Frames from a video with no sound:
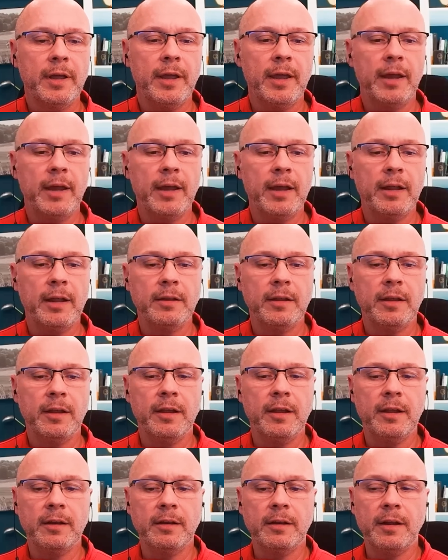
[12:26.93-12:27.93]
And
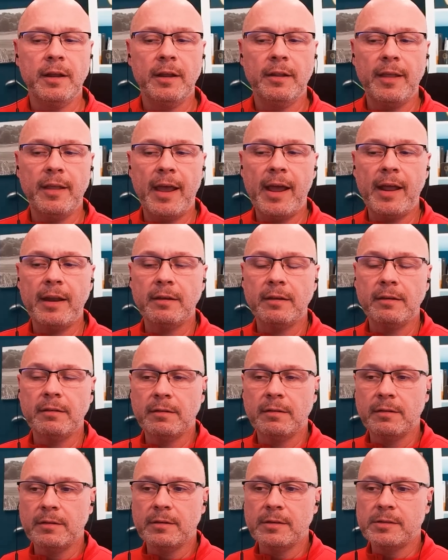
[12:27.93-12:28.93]
that,
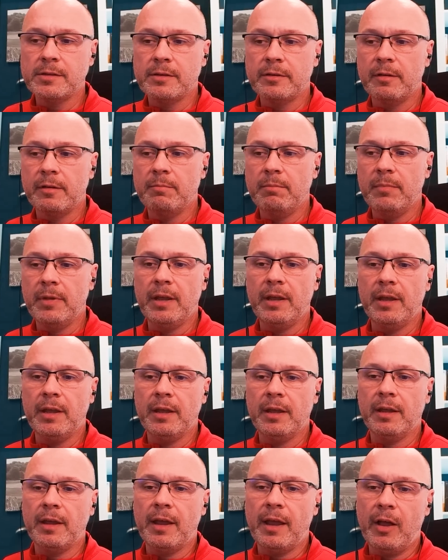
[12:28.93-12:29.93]
to
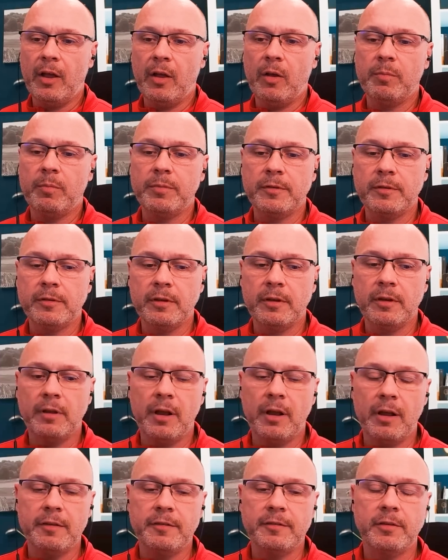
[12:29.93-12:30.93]
me, helped
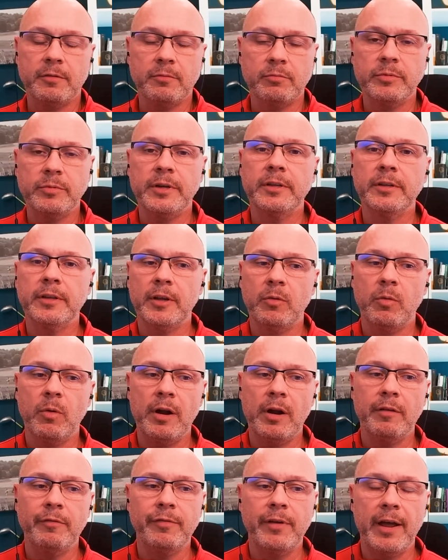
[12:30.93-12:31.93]
us to really
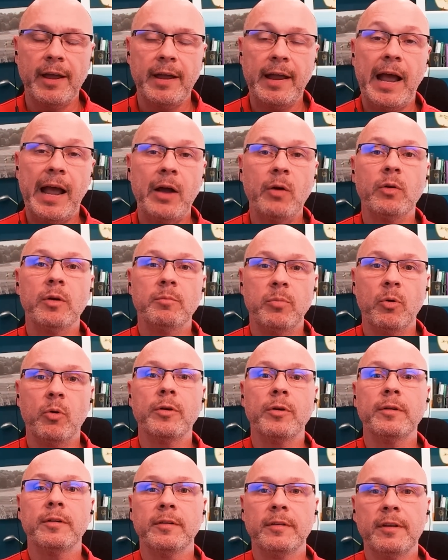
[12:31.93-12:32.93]
quantify how
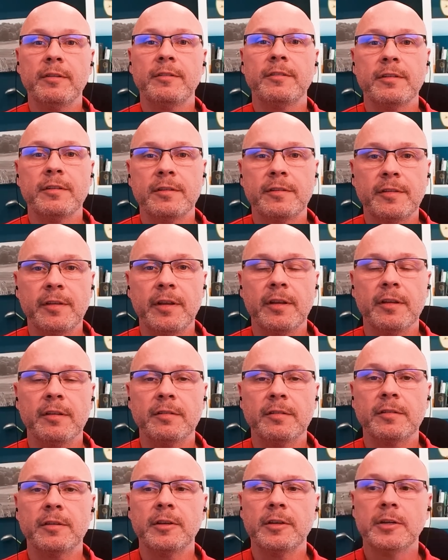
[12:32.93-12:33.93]
important distance
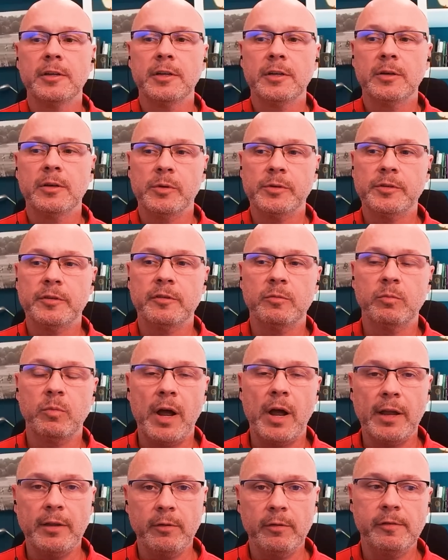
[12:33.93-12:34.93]
is, which is
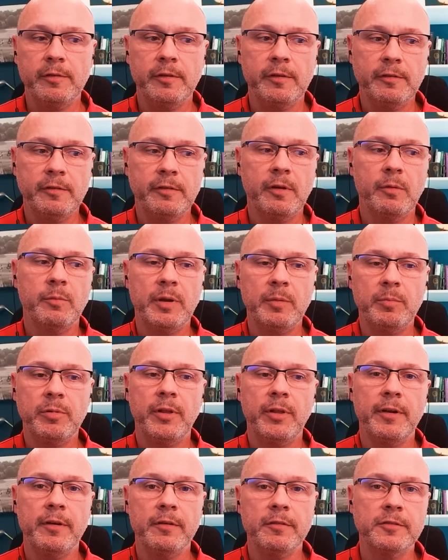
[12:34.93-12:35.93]
why you see so many
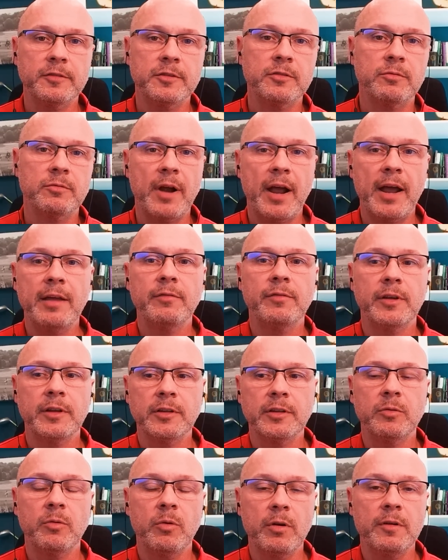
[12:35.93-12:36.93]
players
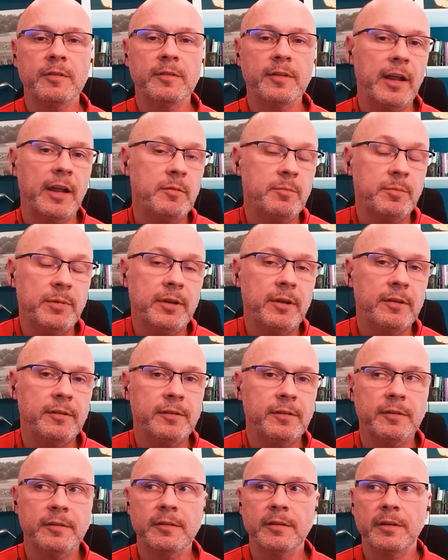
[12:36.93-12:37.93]
driving towards that, because
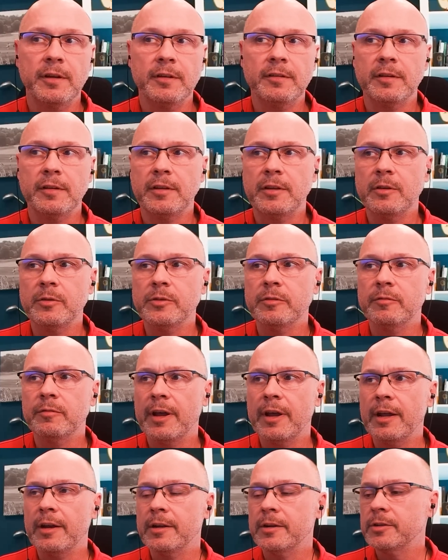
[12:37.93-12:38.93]
it's a huge
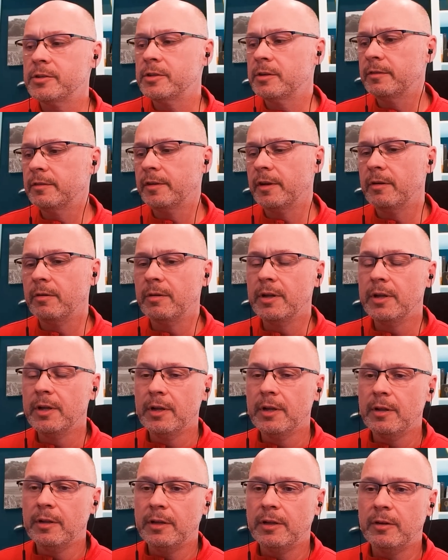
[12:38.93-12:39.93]
advantage. So,
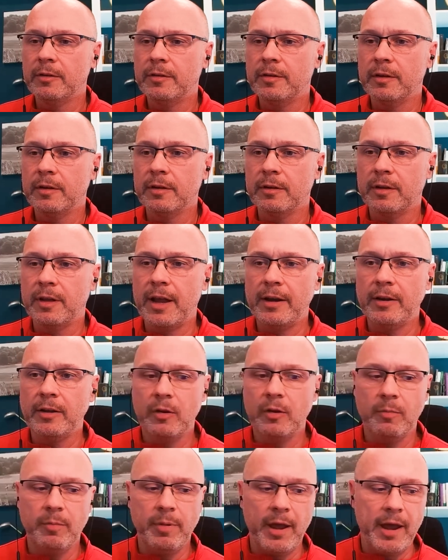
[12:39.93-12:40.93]
to kind of
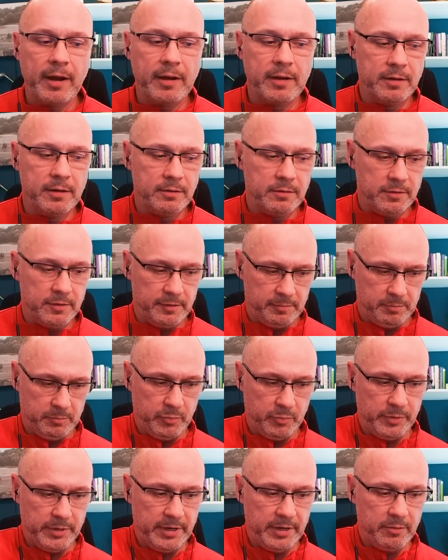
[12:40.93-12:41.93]
go back and just
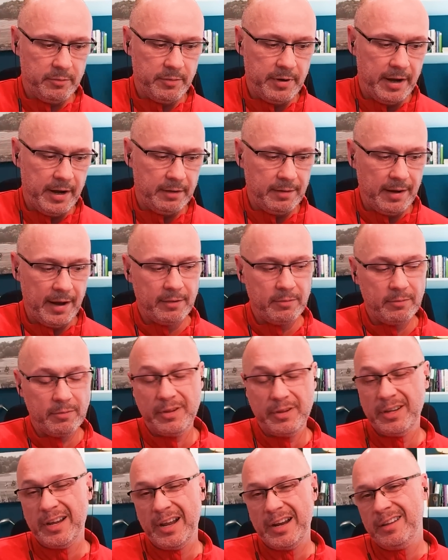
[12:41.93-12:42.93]
reiterate, I
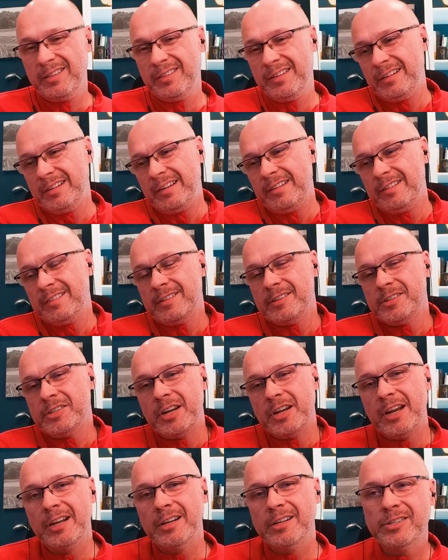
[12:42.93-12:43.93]
don't think anything needs to
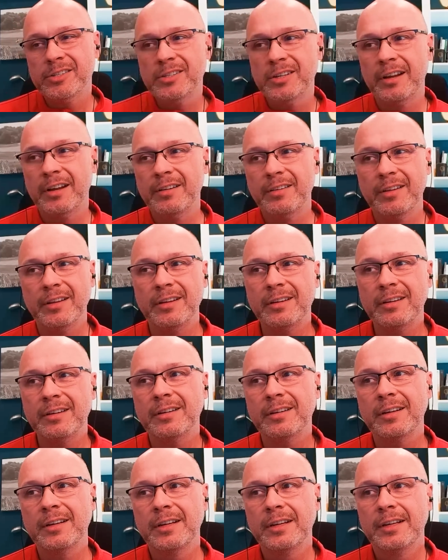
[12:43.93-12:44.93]
change. I
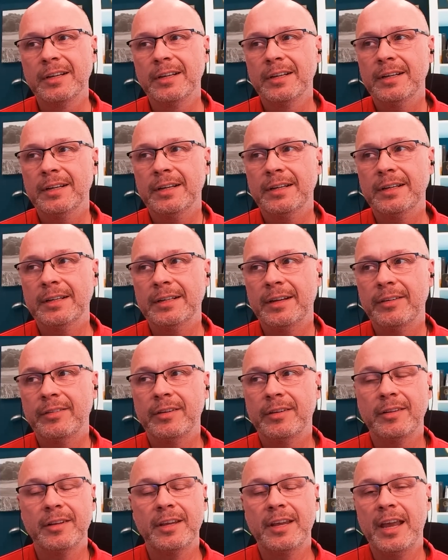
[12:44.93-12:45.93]
think
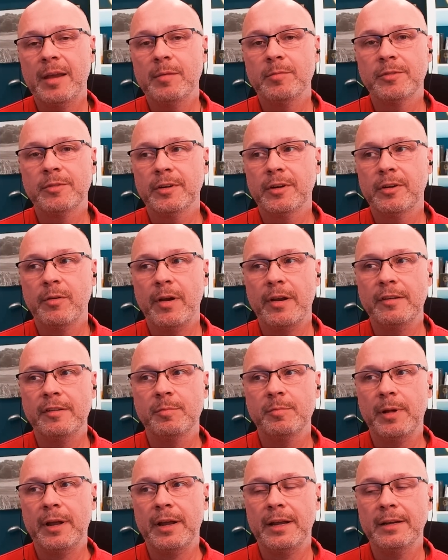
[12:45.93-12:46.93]
the game's in a great
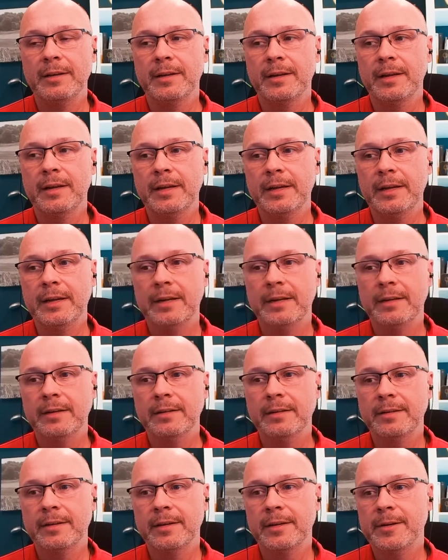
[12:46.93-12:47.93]
spot,
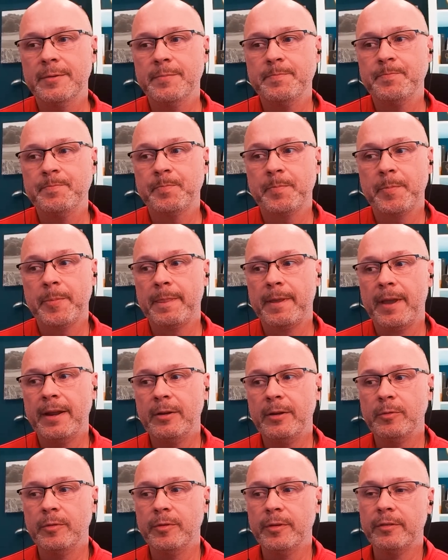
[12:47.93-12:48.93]
and I
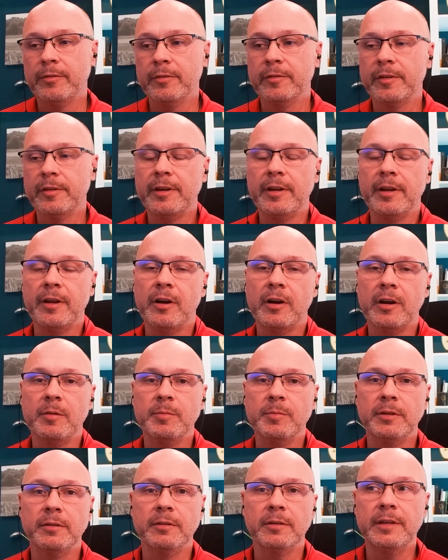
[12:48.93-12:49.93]
don't think there's any
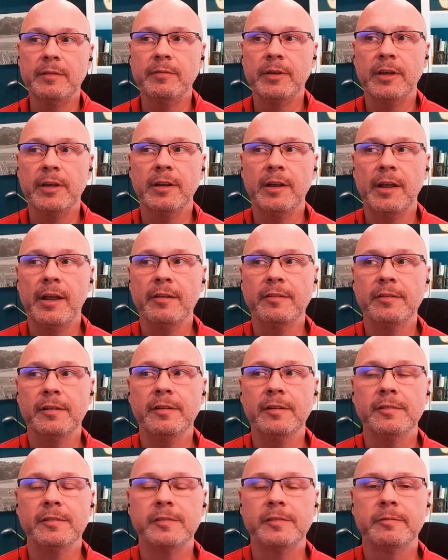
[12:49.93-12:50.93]
harm in leaving it as
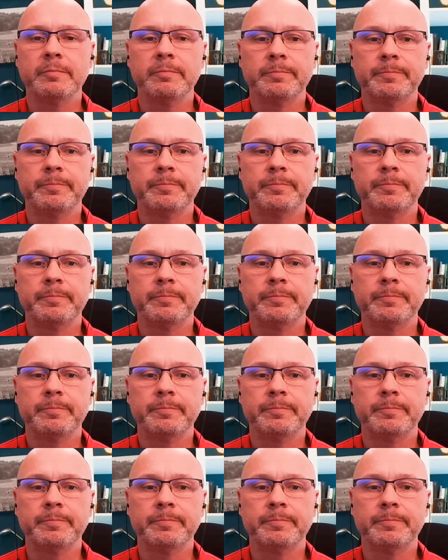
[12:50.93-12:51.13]
is.